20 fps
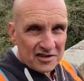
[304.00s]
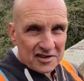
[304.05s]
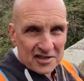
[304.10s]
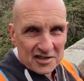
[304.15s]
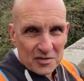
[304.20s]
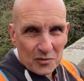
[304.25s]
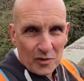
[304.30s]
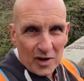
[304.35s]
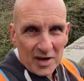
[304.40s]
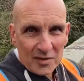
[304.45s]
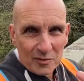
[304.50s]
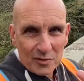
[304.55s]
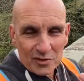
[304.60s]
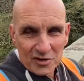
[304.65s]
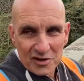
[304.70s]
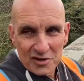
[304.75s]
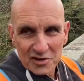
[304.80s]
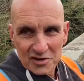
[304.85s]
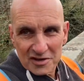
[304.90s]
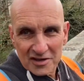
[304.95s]
it's the wide mode I
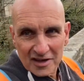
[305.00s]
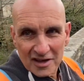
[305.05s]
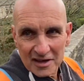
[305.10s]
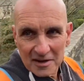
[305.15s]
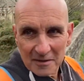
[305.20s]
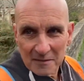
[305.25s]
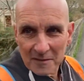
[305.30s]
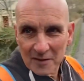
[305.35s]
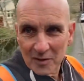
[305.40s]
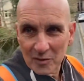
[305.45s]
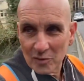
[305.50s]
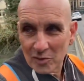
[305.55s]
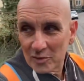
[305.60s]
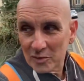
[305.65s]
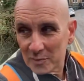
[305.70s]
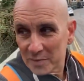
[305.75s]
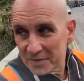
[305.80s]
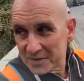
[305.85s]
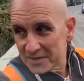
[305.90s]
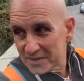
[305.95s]
used to kind of film on,
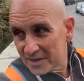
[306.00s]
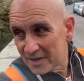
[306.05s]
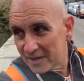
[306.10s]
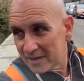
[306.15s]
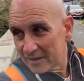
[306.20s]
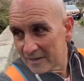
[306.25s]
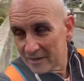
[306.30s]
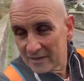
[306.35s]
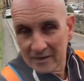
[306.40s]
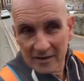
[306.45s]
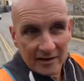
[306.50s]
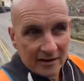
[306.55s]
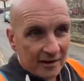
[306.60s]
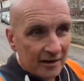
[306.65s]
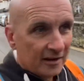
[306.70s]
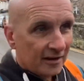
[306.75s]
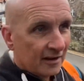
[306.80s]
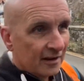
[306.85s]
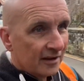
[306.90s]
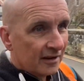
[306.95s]
but
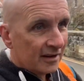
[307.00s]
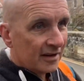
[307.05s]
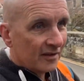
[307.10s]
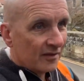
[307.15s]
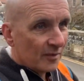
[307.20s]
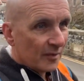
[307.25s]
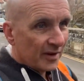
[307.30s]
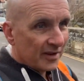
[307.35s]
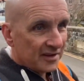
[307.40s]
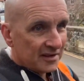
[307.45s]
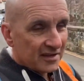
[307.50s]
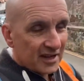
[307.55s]
never mind.